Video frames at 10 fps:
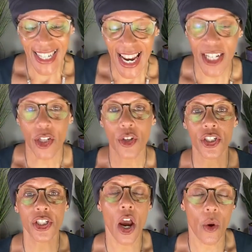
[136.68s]
Yeah,
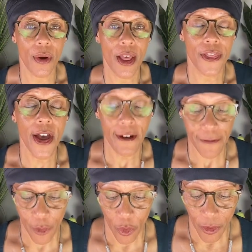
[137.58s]
so
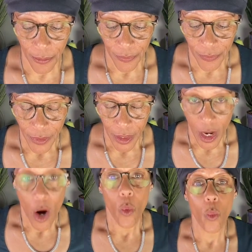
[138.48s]
therefore,
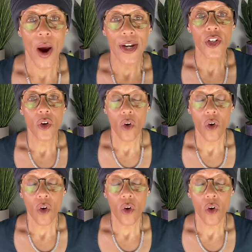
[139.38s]
when